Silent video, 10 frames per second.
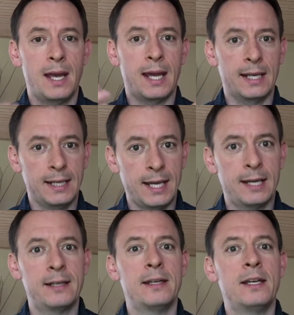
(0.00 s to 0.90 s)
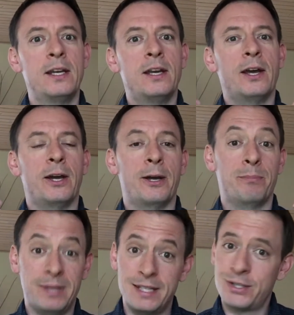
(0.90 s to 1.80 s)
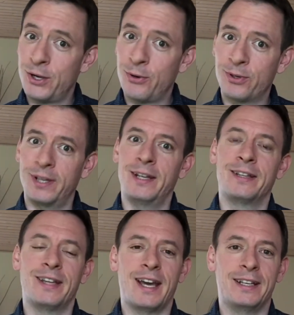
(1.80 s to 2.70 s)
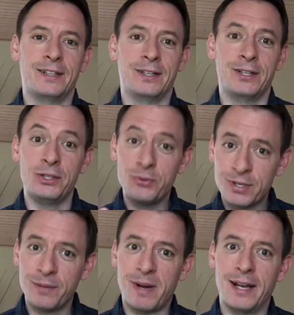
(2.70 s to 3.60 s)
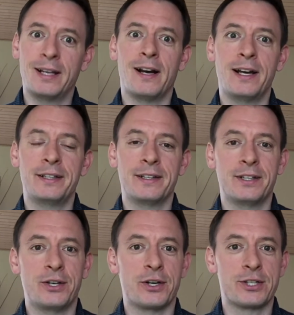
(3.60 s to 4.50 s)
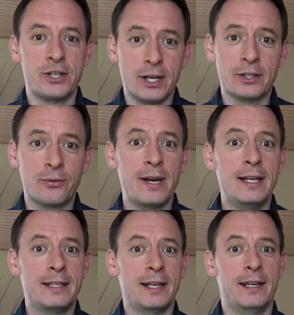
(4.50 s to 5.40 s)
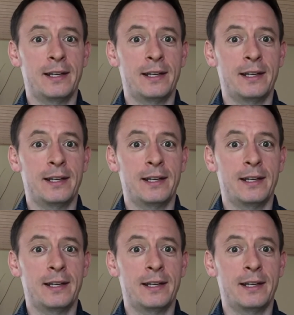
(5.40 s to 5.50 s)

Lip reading: And again, please note that using my guide does not create